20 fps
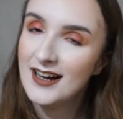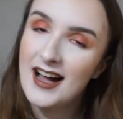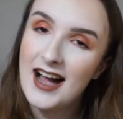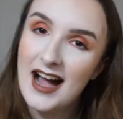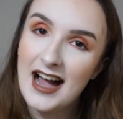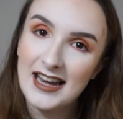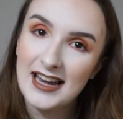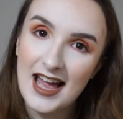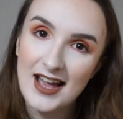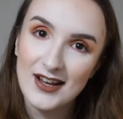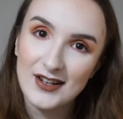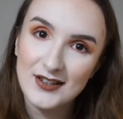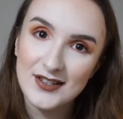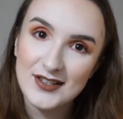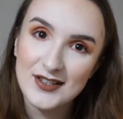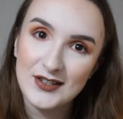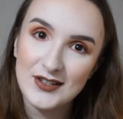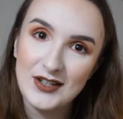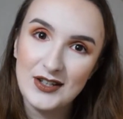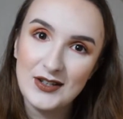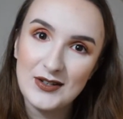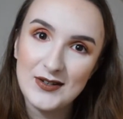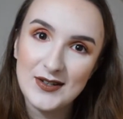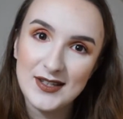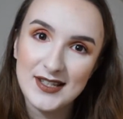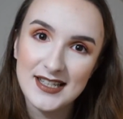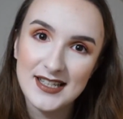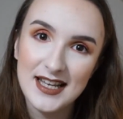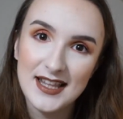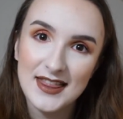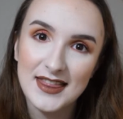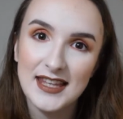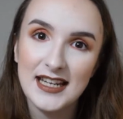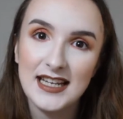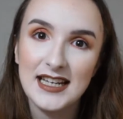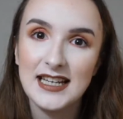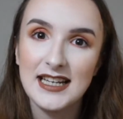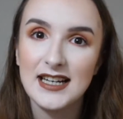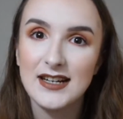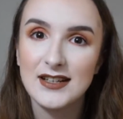And I also used
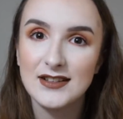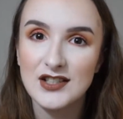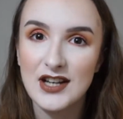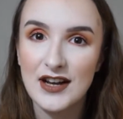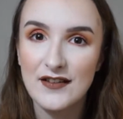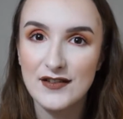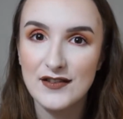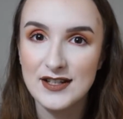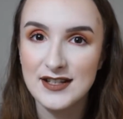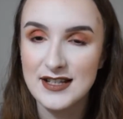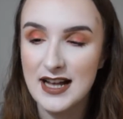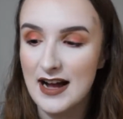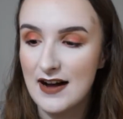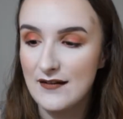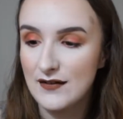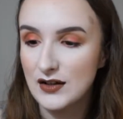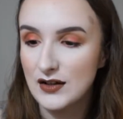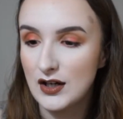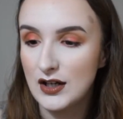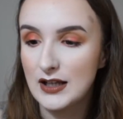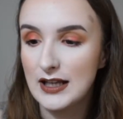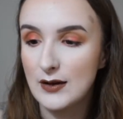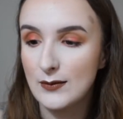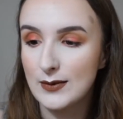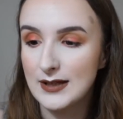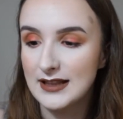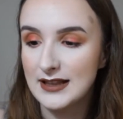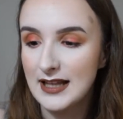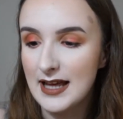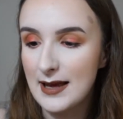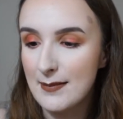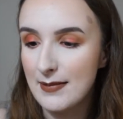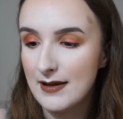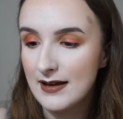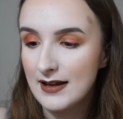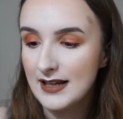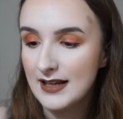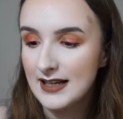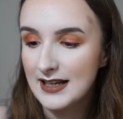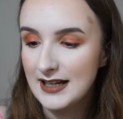the Jeffree Star Velour Liquid Lip
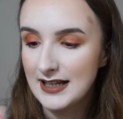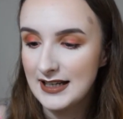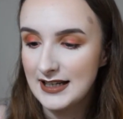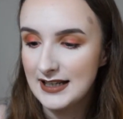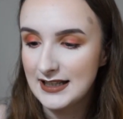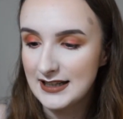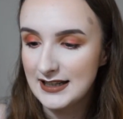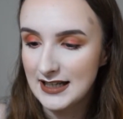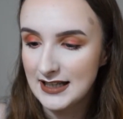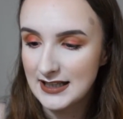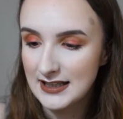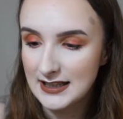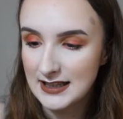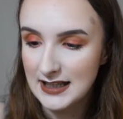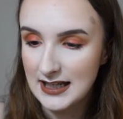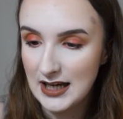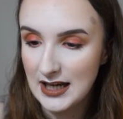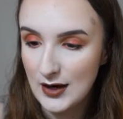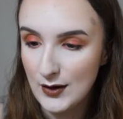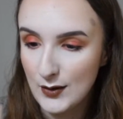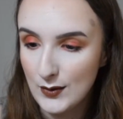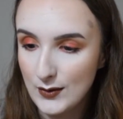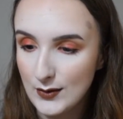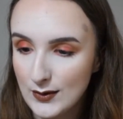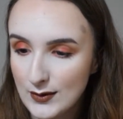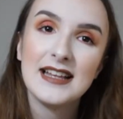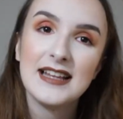in Leo.